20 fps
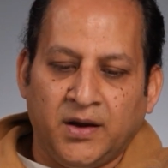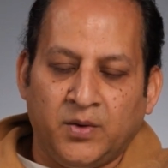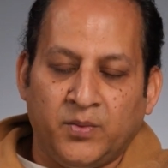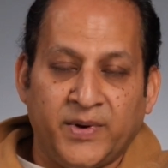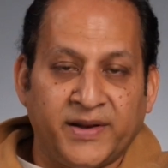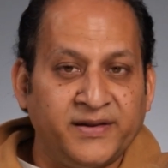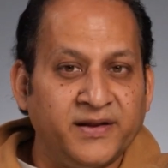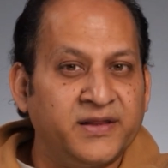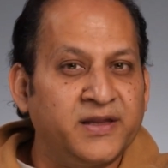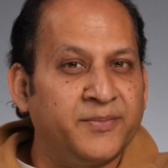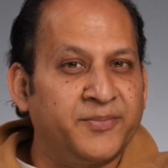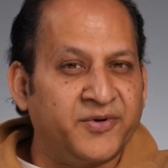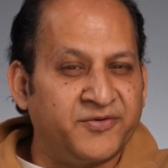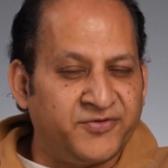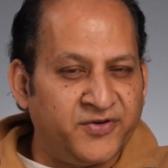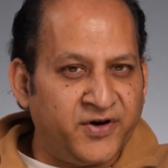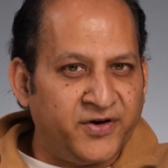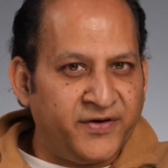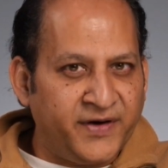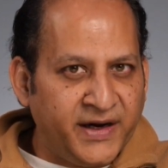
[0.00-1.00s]
whether they
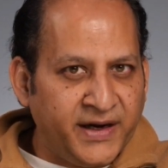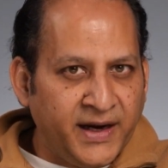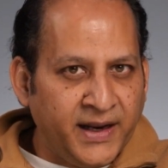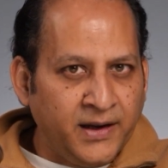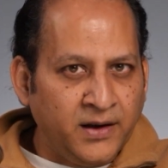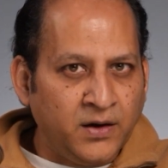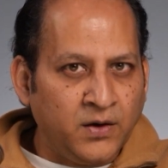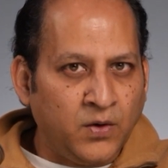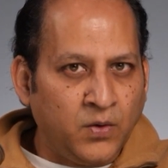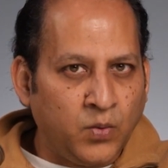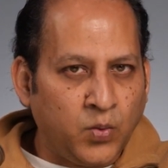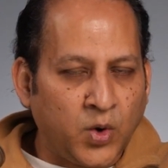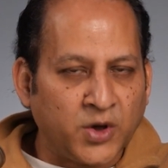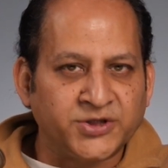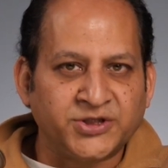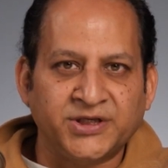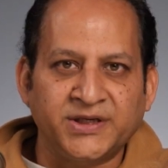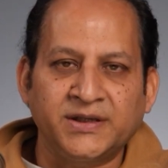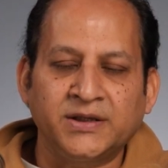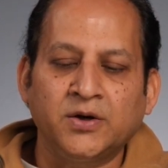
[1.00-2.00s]
prefer reading,
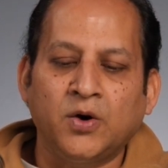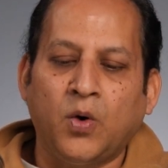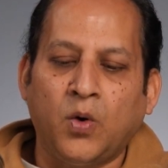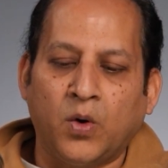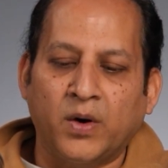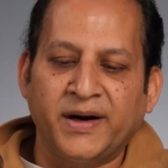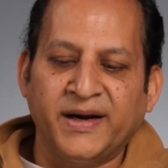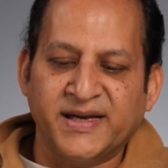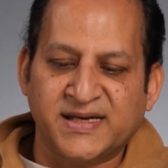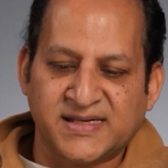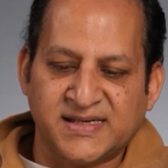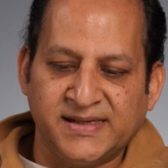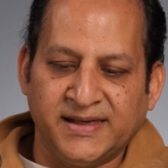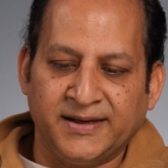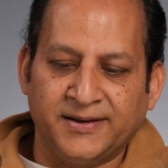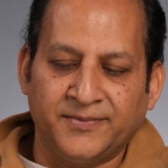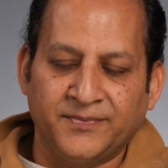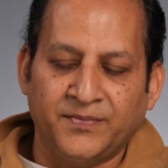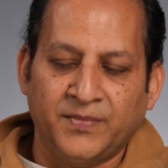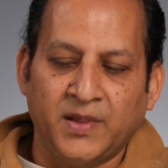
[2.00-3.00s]
watching, or
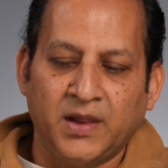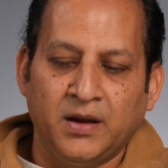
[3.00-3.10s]
listening.